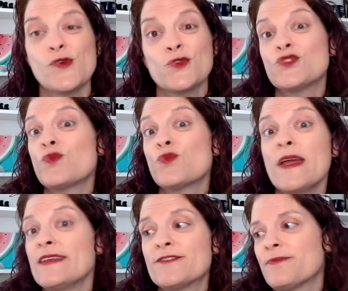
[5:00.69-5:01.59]

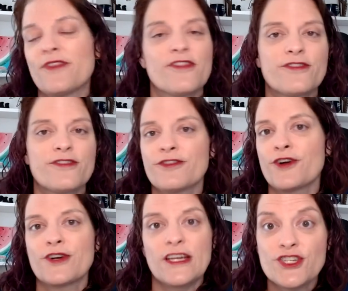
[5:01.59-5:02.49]
suite
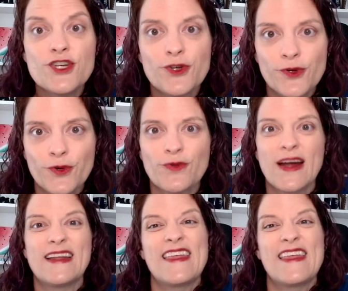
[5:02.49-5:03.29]
32, right?